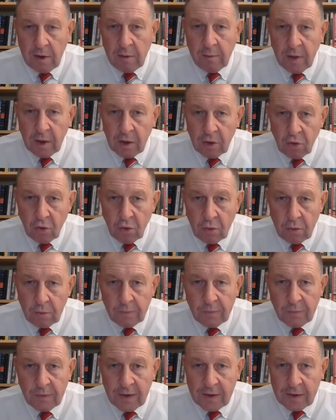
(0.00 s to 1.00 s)
Now,
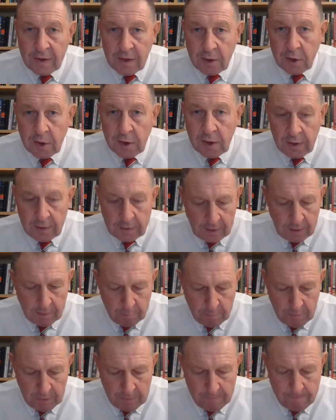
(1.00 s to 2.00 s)
Israel
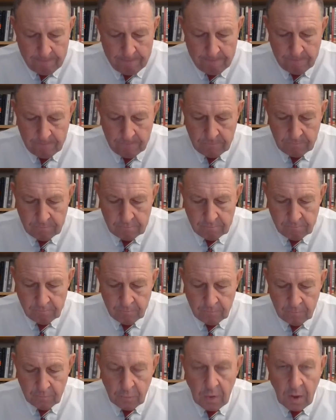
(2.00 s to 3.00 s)
faces a
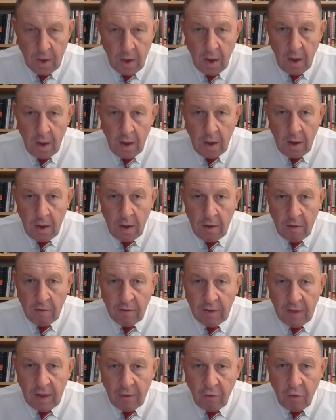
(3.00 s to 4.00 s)
not-so-simple task,
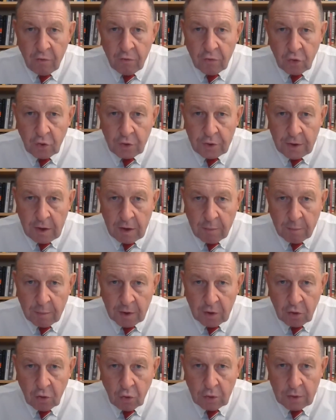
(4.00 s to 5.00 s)
considering all
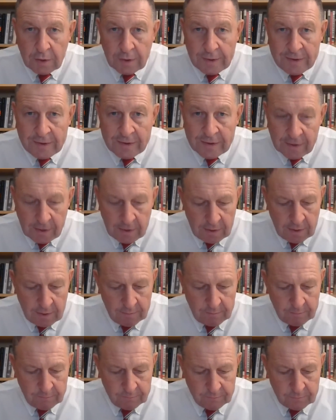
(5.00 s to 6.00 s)
aspects:
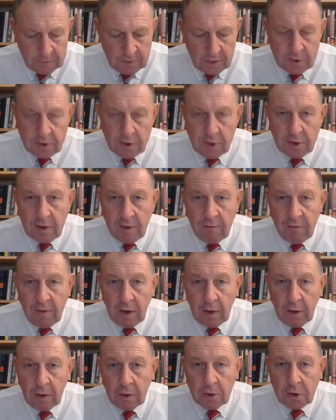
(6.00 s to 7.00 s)
territories,
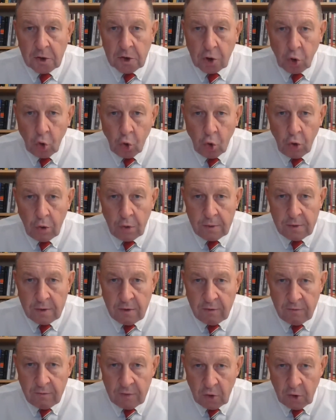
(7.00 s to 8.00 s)
distances,
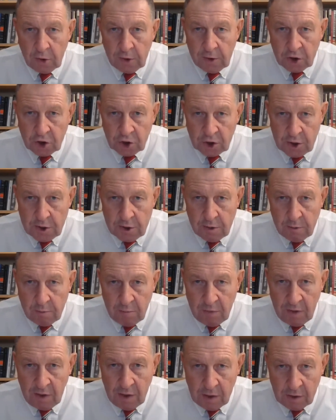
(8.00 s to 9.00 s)
deployment,
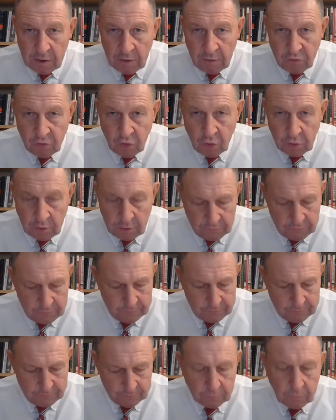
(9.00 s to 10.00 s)
and most
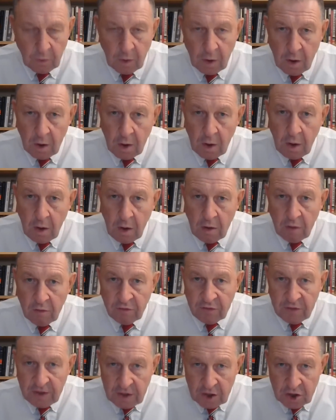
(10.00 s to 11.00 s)
importantly, the
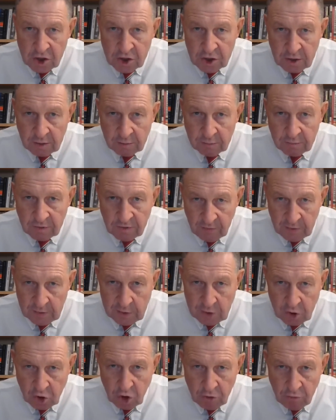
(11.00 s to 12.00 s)
mortal danger posed by
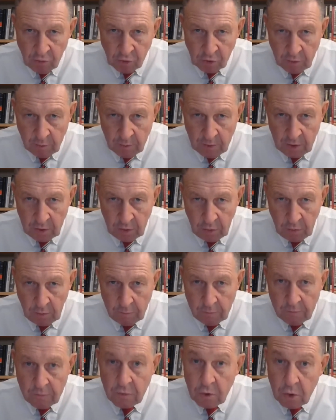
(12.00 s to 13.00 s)
the Iranian
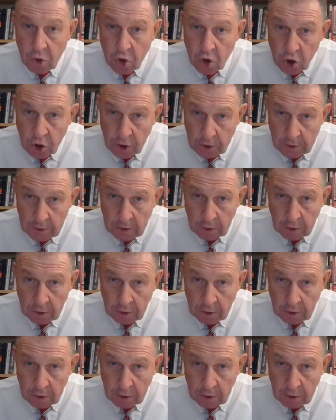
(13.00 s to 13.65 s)
regime to Israel.